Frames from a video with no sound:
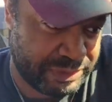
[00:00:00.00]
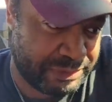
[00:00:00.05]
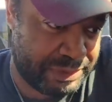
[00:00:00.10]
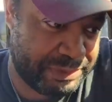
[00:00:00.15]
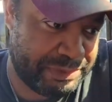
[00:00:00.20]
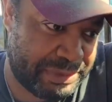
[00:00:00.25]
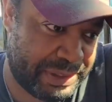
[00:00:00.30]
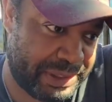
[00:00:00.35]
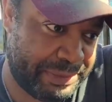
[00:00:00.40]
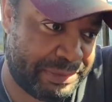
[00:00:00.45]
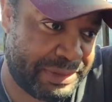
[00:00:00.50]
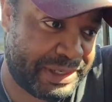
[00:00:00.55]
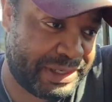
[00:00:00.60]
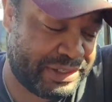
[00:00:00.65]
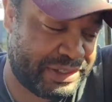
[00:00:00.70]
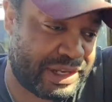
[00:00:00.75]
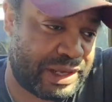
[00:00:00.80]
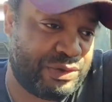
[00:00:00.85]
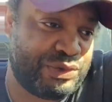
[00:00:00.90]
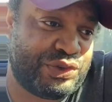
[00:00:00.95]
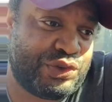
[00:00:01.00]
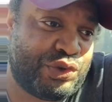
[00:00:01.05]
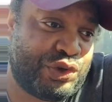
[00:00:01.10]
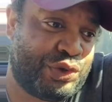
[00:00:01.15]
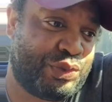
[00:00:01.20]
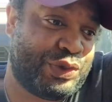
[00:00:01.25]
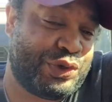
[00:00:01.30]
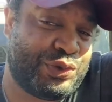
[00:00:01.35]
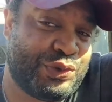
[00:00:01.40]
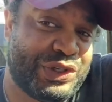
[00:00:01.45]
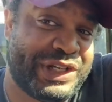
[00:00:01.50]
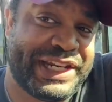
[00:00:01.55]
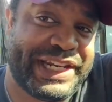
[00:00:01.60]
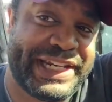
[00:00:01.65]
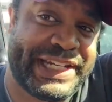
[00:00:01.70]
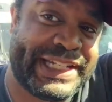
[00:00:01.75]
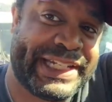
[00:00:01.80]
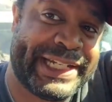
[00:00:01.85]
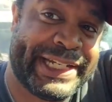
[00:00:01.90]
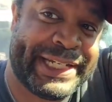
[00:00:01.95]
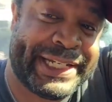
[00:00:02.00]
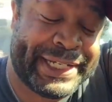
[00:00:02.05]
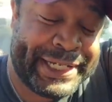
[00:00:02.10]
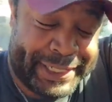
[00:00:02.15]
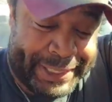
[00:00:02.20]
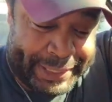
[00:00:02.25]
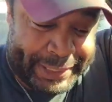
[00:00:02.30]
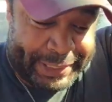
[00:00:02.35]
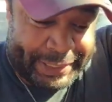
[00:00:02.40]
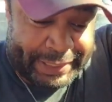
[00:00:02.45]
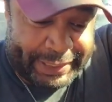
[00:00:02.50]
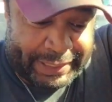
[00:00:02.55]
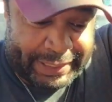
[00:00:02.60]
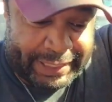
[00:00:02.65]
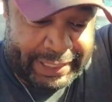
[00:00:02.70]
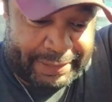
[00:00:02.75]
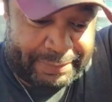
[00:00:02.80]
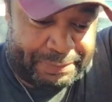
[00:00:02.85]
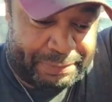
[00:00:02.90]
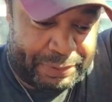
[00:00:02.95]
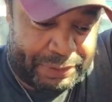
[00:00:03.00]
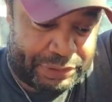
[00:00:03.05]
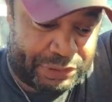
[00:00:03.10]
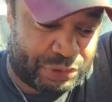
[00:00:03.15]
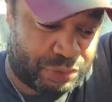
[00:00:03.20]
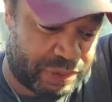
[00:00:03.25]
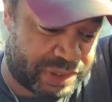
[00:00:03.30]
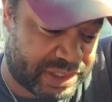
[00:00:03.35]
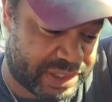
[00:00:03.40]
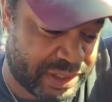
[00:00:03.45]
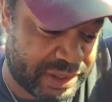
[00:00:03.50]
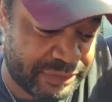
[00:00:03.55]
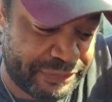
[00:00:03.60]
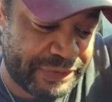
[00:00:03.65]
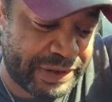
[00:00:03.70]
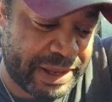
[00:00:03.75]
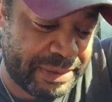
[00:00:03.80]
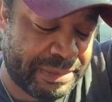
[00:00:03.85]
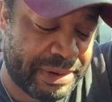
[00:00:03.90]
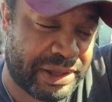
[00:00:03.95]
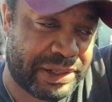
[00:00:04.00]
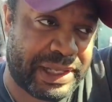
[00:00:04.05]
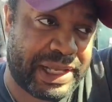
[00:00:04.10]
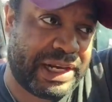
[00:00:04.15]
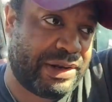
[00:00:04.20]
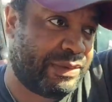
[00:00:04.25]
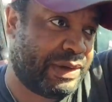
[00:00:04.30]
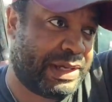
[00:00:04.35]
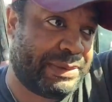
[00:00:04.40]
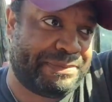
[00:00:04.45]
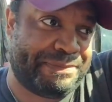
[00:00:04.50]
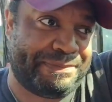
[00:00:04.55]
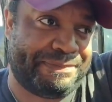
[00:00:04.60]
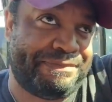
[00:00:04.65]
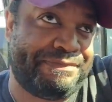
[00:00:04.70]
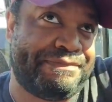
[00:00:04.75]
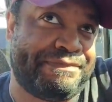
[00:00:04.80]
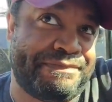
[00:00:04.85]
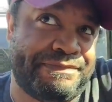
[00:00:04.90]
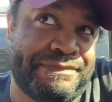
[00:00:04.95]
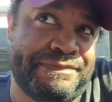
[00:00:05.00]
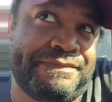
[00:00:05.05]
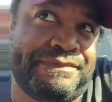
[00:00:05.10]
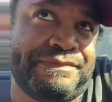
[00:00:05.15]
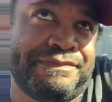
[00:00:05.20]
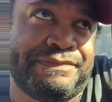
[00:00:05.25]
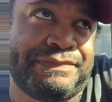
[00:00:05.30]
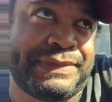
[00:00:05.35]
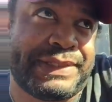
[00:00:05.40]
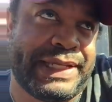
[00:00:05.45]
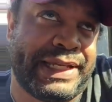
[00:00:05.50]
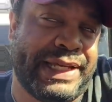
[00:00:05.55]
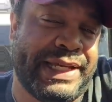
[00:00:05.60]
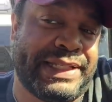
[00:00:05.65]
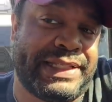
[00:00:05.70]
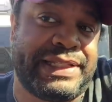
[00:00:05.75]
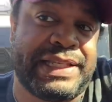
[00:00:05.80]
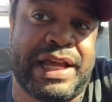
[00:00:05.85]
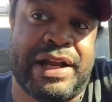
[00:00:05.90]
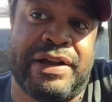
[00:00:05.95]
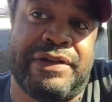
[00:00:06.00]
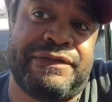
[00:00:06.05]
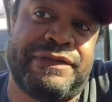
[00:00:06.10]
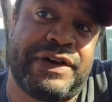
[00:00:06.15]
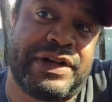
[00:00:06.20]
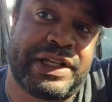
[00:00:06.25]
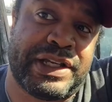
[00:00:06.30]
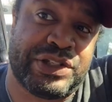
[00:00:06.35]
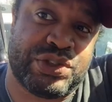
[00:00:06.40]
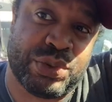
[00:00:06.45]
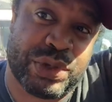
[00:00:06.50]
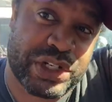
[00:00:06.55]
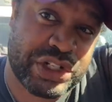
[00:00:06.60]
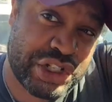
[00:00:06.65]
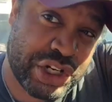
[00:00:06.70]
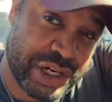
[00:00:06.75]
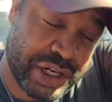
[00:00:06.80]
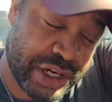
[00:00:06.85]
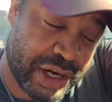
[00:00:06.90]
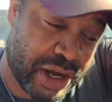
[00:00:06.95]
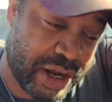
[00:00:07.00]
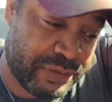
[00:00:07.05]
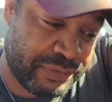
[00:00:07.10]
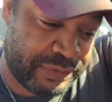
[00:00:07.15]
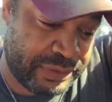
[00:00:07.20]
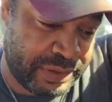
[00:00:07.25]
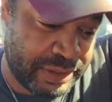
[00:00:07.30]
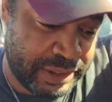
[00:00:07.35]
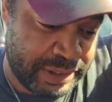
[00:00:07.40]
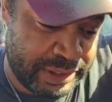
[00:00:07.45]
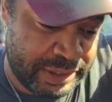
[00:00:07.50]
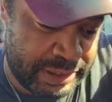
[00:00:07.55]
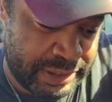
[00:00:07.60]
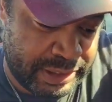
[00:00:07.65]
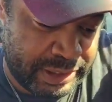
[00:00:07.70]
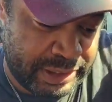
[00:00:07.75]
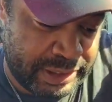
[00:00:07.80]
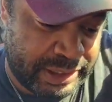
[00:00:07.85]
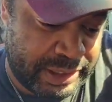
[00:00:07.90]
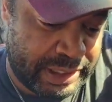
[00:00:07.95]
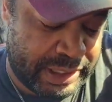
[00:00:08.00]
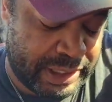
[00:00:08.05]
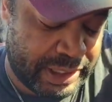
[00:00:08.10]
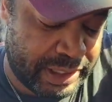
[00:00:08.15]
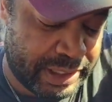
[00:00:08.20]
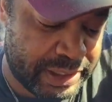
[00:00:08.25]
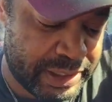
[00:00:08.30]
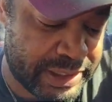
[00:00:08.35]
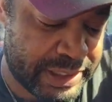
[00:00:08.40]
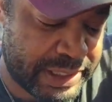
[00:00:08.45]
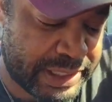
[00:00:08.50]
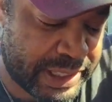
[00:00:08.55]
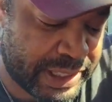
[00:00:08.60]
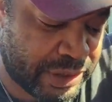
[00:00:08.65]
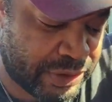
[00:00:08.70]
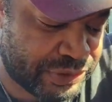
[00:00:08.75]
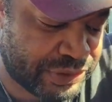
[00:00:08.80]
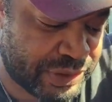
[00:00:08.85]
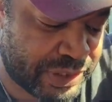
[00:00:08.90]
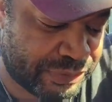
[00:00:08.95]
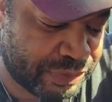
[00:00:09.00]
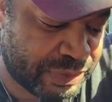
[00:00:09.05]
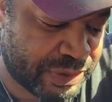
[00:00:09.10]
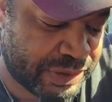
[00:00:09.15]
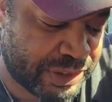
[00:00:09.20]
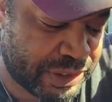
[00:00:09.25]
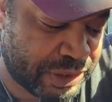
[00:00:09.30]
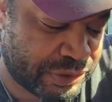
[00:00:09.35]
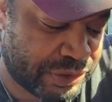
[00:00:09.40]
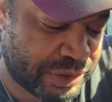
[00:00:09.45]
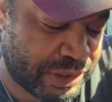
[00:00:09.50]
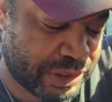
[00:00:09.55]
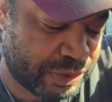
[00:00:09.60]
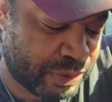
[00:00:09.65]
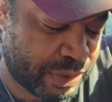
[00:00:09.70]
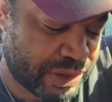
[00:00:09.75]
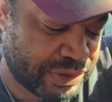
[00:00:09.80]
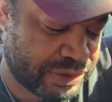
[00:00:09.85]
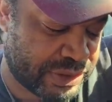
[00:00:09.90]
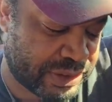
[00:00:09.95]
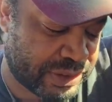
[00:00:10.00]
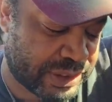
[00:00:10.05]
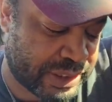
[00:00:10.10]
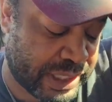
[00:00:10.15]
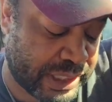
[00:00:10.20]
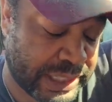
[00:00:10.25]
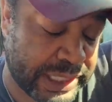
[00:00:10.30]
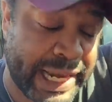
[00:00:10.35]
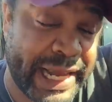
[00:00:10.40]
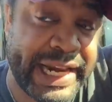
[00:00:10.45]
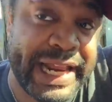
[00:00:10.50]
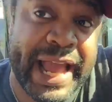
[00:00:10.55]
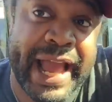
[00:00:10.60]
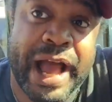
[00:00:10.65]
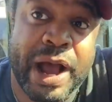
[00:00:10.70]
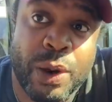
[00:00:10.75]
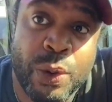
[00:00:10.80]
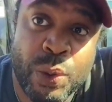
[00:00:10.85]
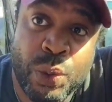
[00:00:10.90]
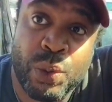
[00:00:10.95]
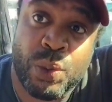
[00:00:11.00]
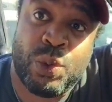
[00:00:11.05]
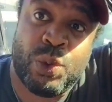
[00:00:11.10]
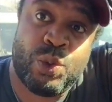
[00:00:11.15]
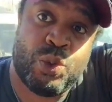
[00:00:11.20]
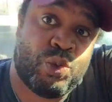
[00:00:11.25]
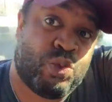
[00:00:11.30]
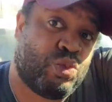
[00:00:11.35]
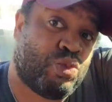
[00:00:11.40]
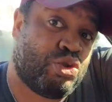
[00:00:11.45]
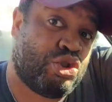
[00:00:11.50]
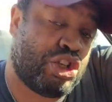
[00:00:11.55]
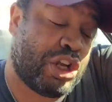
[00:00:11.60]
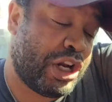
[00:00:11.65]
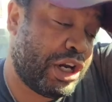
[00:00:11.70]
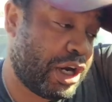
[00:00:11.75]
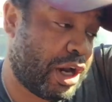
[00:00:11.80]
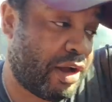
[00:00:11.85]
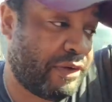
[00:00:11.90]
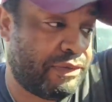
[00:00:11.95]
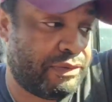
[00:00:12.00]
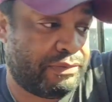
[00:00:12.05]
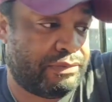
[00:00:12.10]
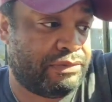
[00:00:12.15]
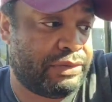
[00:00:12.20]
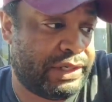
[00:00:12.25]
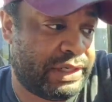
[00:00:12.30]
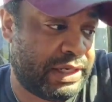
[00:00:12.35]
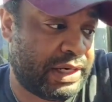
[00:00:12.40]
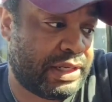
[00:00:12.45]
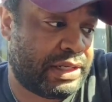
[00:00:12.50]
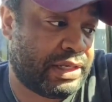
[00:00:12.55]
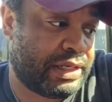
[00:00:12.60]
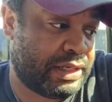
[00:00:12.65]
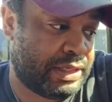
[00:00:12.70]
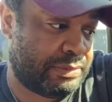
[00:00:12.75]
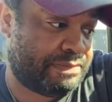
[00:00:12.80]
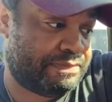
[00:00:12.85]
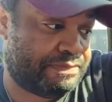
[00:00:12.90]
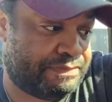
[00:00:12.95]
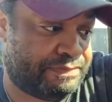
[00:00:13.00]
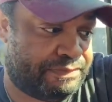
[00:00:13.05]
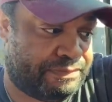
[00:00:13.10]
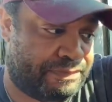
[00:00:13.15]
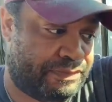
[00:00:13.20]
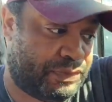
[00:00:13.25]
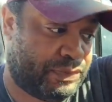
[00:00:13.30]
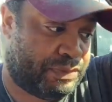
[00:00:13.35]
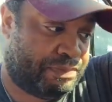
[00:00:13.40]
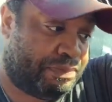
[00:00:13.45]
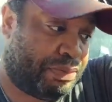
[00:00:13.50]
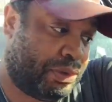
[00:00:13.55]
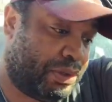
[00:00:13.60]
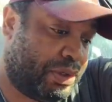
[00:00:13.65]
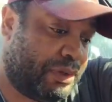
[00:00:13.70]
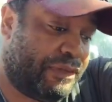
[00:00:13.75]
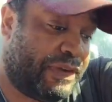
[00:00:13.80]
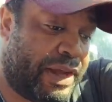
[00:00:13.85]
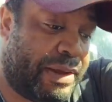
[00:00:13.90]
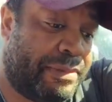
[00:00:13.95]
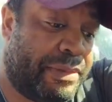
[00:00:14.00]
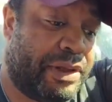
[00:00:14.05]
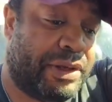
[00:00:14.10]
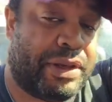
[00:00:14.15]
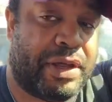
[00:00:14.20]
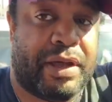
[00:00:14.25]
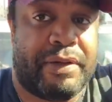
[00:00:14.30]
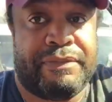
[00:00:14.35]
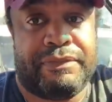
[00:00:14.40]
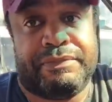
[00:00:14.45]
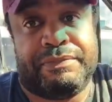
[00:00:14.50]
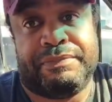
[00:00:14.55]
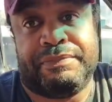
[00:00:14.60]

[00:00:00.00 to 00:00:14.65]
have been me because I was the only one who did it. Put a twist in a fan belt. Anyway, it sounded funky, so I shut it off. And I also left one of the alternator wires disconnected. Anyhow, shut it off, reconnected it, pulled the fan belt off,